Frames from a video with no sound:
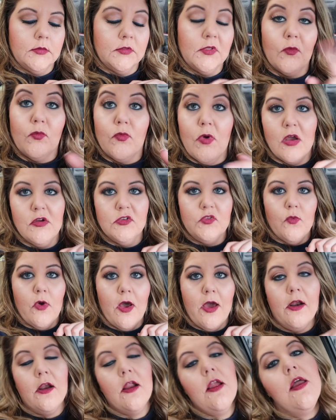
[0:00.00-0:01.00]
the rose
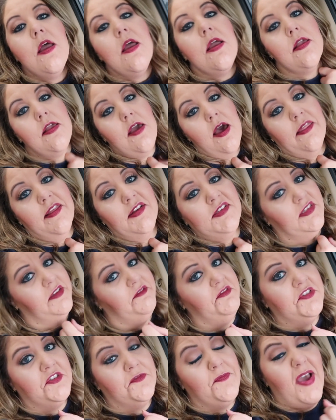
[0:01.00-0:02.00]
water. Y'all, that stuff is